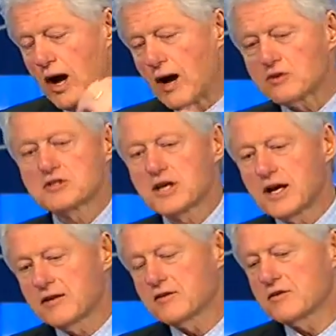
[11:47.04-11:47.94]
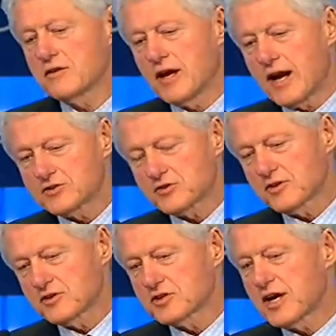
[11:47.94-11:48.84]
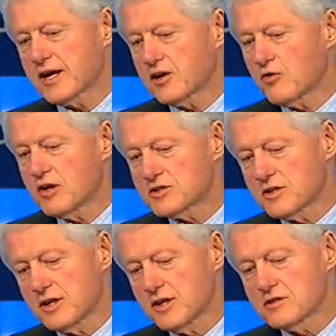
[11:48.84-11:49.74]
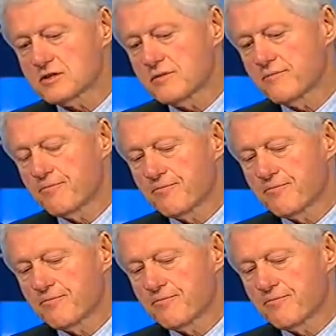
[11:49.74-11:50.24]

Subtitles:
I would say that the answer to the second question is